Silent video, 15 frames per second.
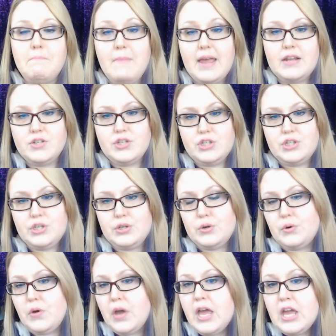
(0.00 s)
meant to
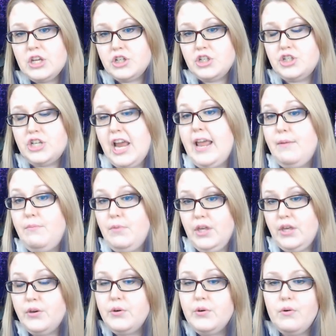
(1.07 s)
shame
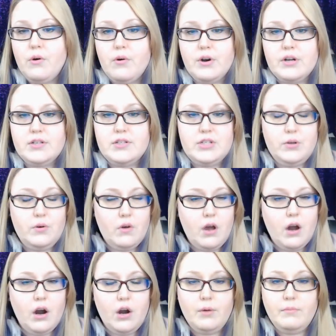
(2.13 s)
you or to
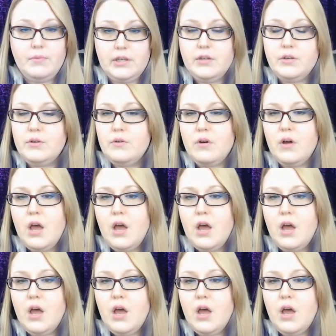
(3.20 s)
harm you